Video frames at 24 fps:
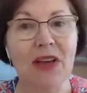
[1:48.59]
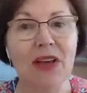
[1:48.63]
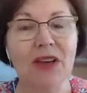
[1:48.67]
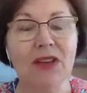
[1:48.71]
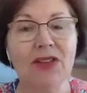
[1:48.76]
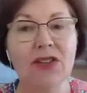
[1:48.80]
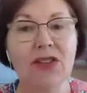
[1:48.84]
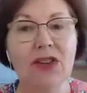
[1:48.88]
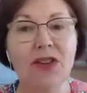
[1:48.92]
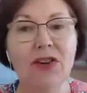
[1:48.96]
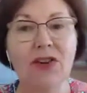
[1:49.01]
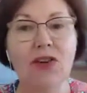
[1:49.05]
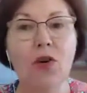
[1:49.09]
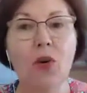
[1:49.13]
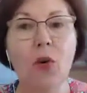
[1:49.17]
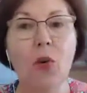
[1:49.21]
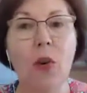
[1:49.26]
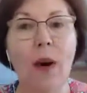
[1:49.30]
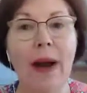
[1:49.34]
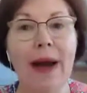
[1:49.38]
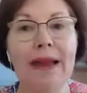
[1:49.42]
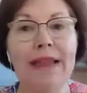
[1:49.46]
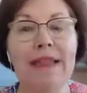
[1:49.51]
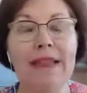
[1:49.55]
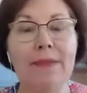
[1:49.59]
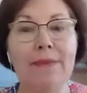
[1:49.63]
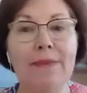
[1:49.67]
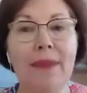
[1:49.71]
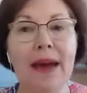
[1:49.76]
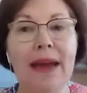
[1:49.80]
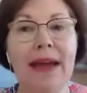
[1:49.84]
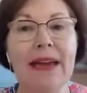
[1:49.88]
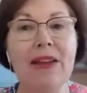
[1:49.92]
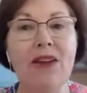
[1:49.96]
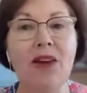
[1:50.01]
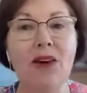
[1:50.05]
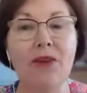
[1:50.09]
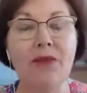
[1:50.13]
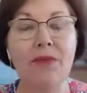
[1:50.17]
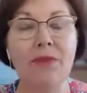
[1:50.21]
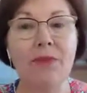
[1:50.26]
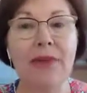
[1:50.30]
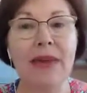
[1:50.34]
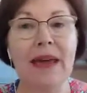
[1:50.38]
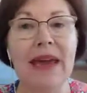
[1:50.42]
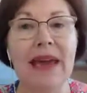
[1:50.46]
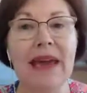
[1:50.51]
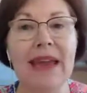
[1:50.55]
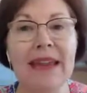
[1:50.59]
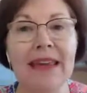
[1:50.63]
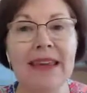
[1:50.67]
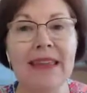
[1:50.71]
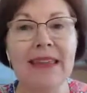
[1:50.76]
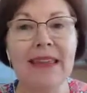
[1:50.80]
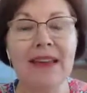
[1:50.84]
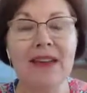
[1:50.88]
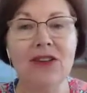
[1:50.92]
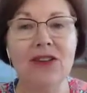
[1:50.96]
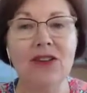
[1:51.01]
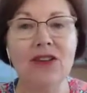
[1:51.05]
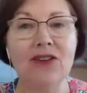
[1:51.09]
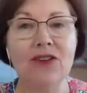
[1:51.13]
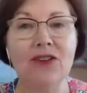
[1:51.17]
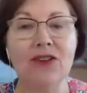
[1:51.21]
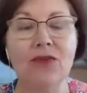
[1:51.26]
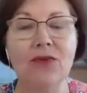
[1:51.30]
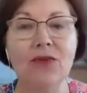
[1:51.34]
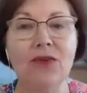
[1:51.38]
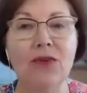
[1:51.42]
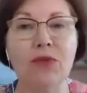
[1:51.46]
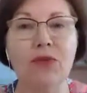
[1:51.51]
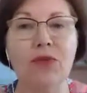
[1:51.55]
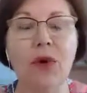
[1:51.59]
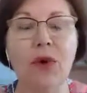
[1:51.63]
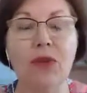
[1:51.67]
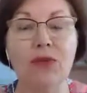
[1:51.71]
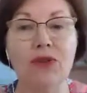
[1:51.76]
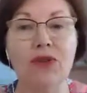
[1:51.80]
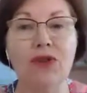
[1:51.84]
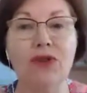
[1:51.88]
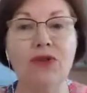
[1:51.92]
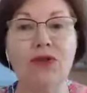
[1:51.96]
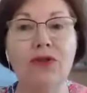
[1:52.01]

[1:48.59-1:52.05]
So your weight may not be anything to do with what